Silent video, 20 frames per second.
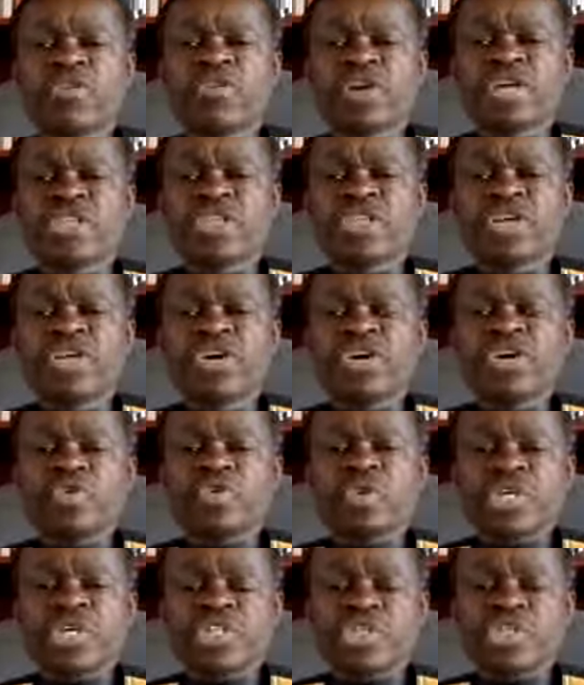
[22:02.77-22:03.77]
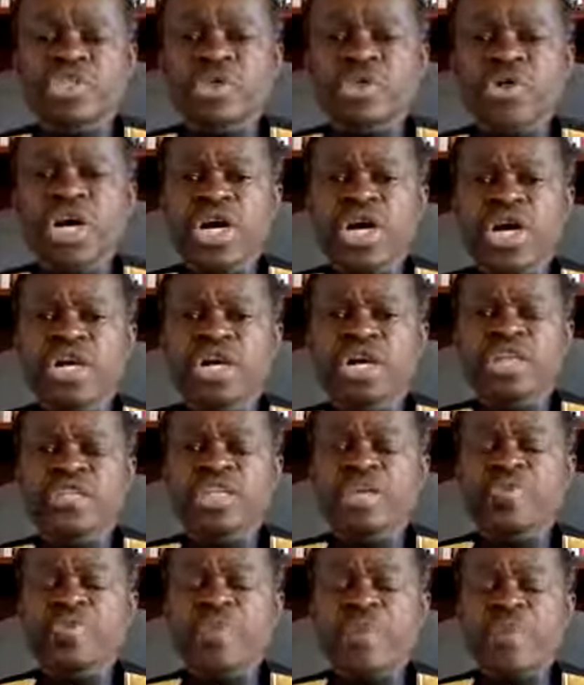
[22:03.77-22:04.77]
of us to ensure
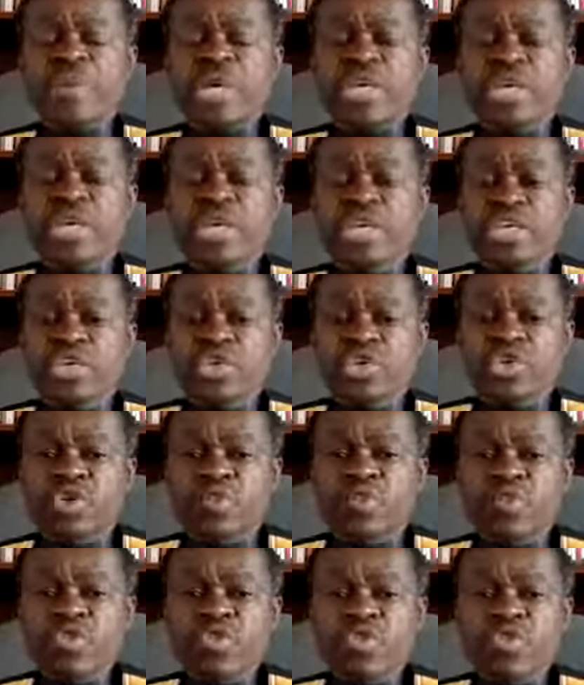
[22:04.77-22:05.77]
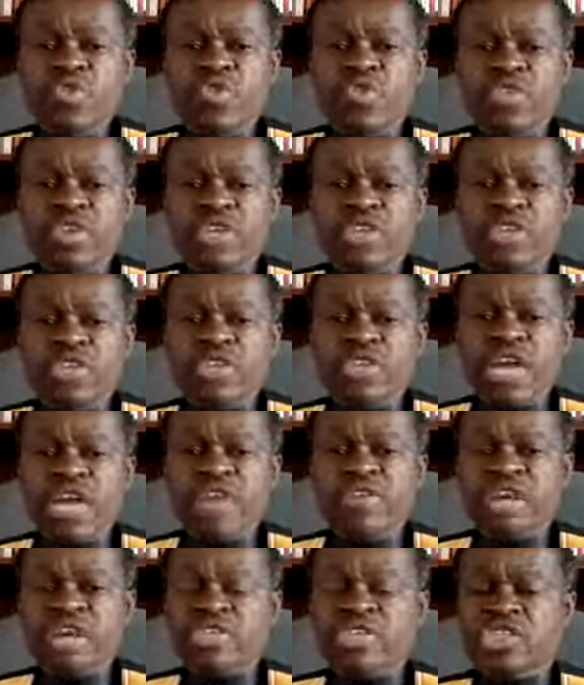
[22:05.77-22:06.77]
that we begin to move in the
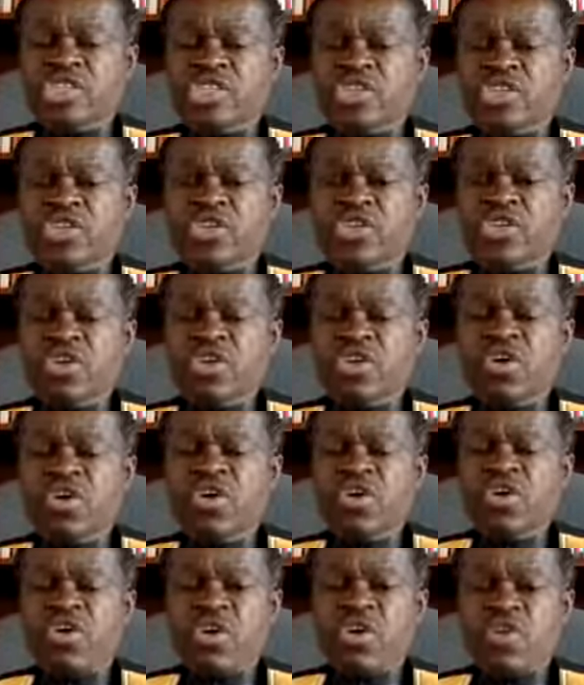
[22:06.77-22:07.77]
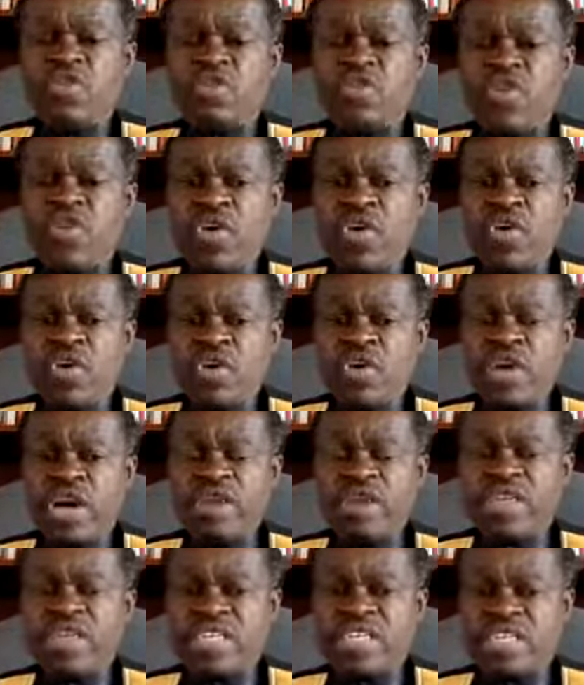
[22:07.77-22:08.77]
direction of
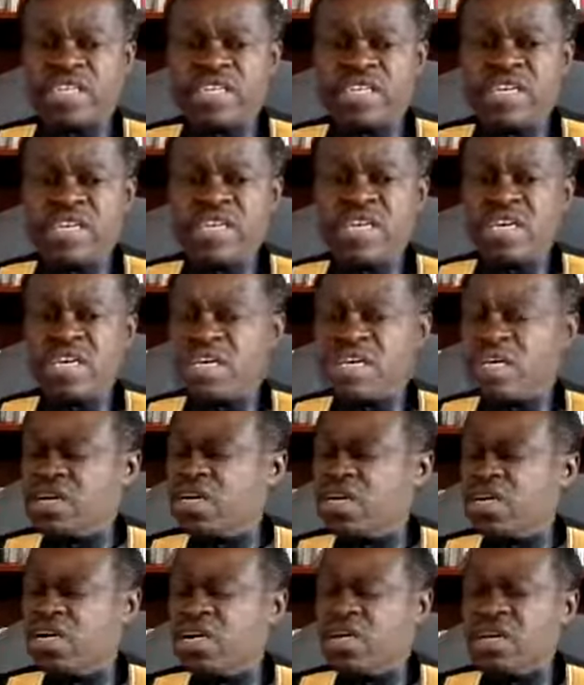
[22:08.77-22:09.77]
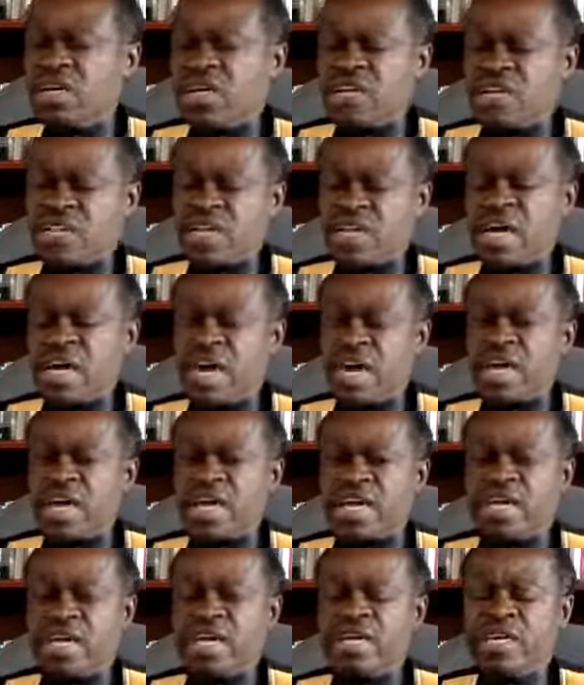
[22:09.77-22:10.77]
guaranteeing their
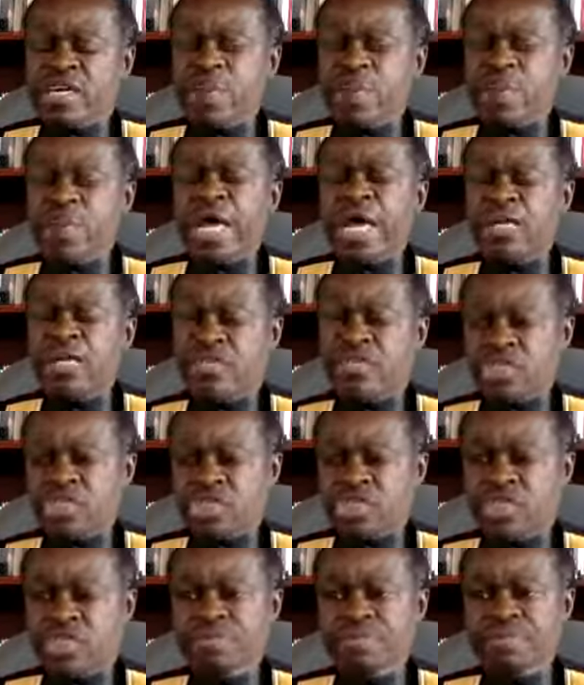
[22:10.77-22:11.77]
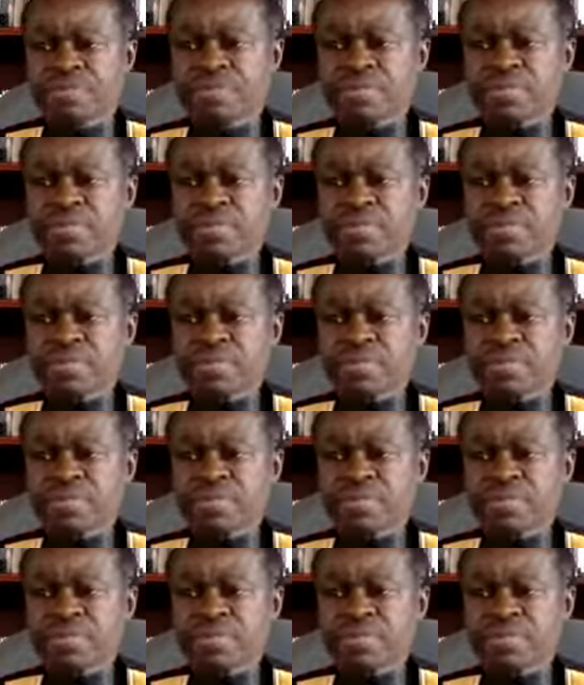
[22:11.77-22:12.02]
independence.